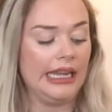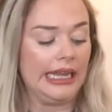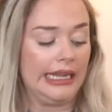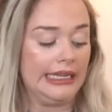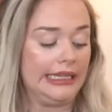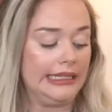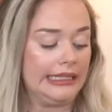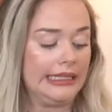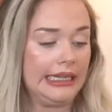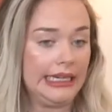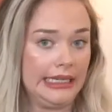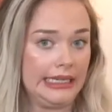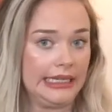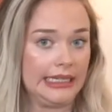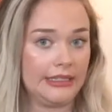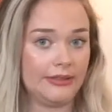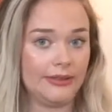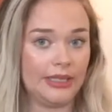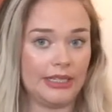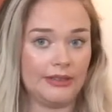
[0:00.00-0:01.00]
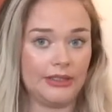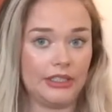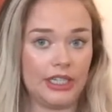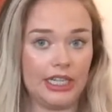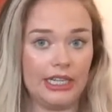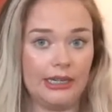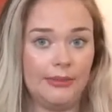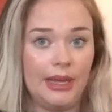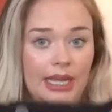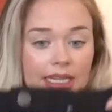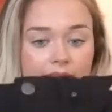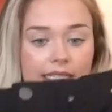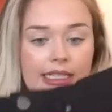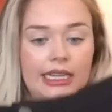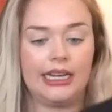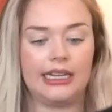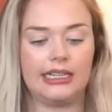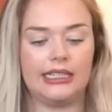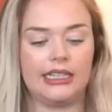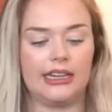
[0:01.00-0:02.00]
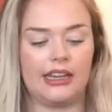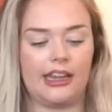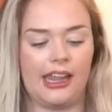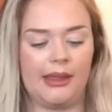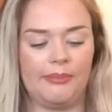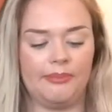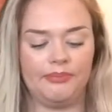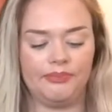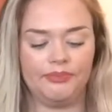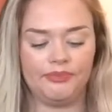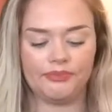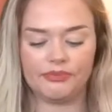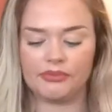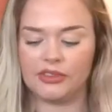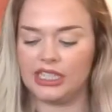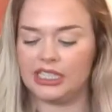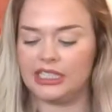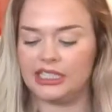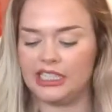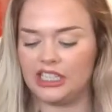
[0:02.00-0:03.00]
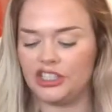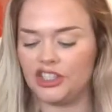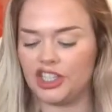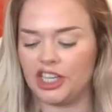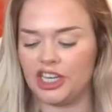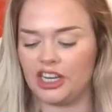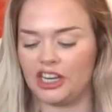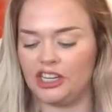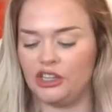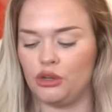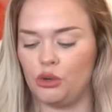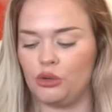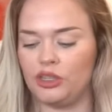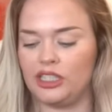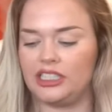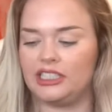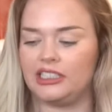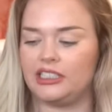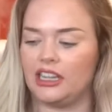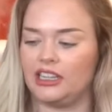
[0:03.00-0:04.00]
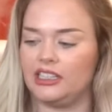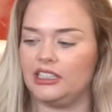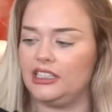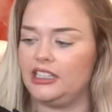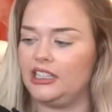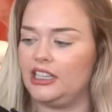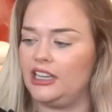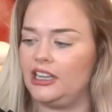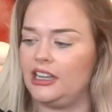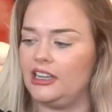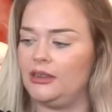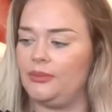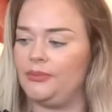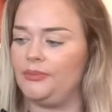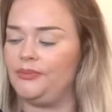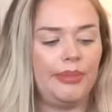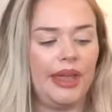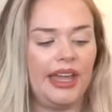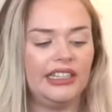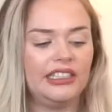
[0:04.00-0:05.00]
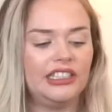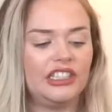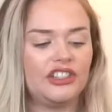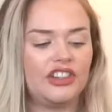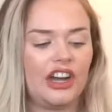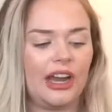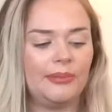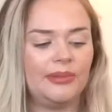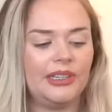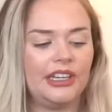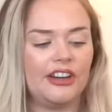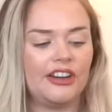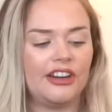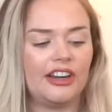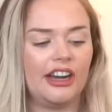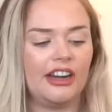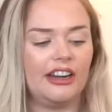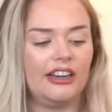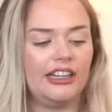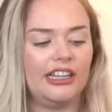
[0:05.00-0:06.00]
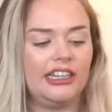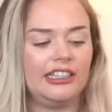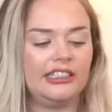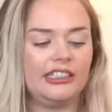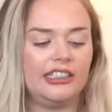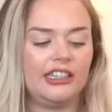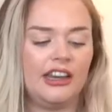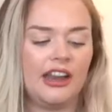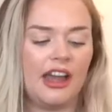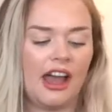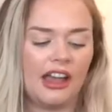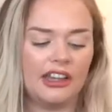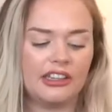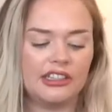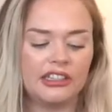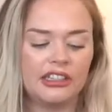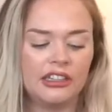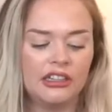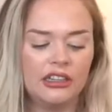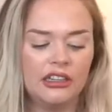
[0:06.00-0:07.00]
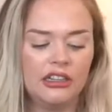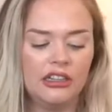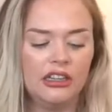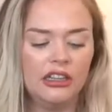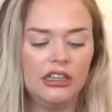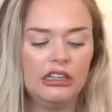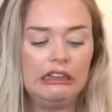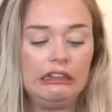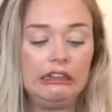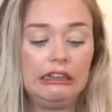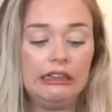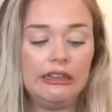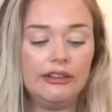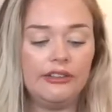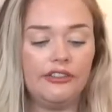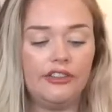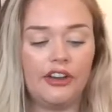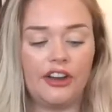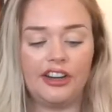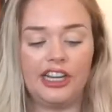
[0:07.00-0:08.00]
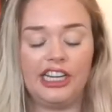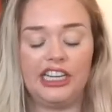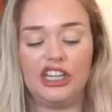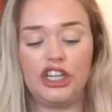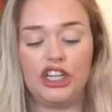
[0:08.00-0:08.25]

And then when I was trying them on the second time, the stitching I noticed on the belt straps here is not very